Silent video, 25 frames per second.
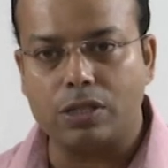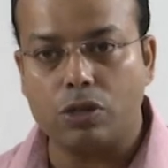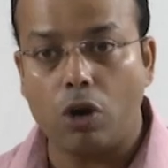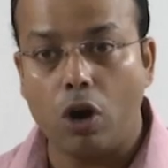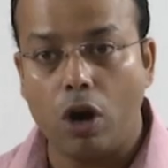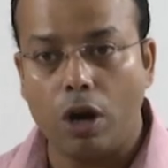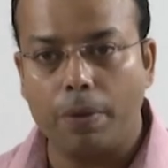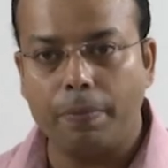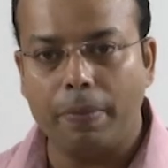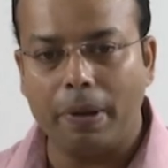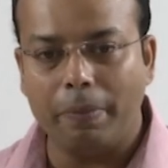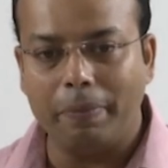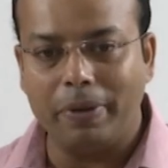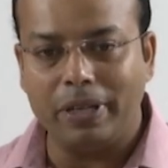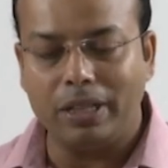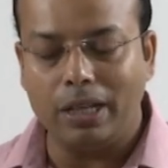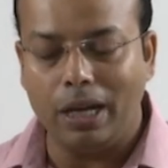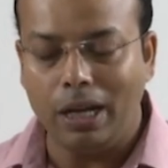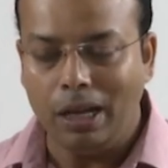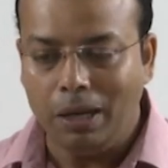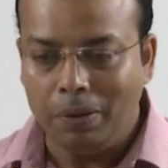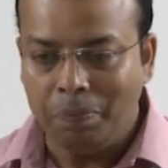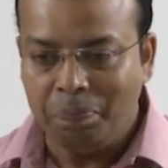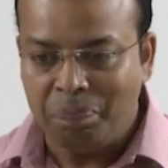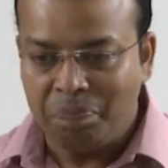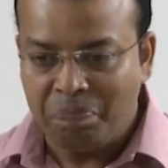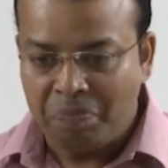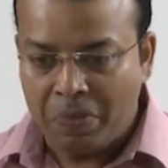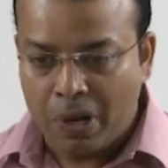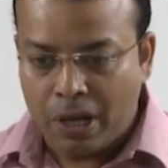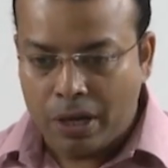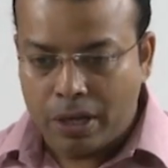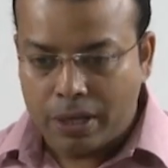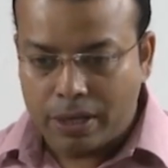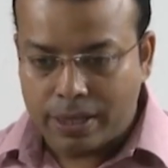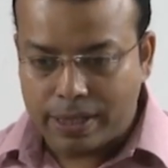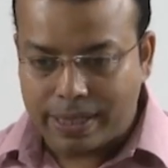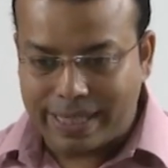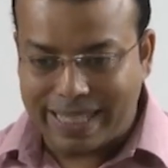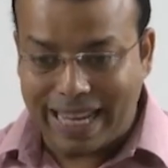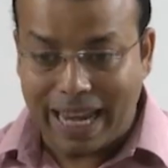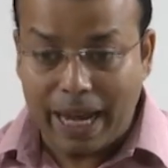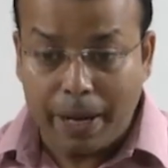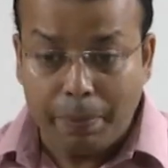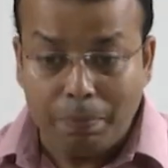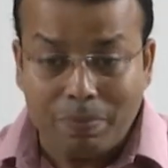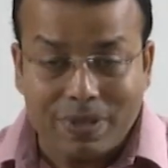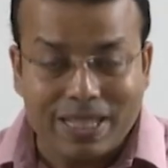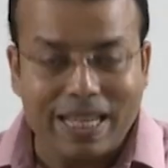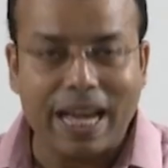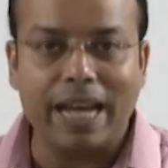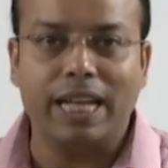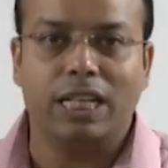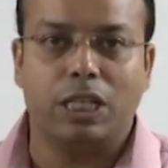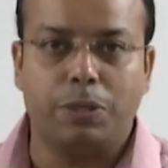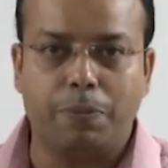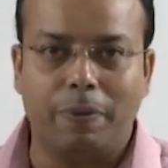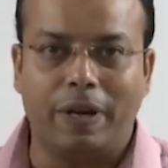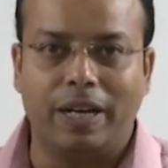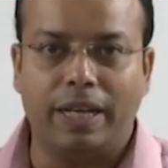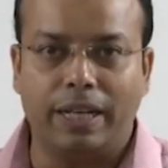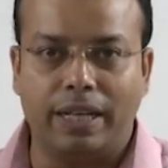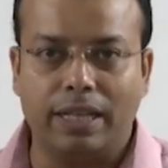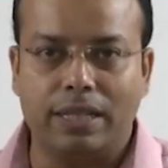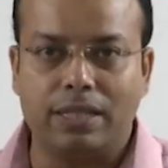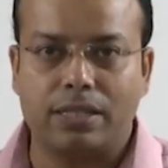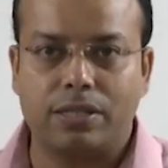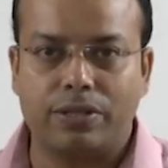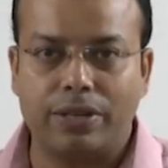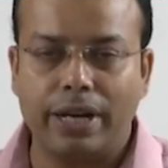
or maybe the same size particles,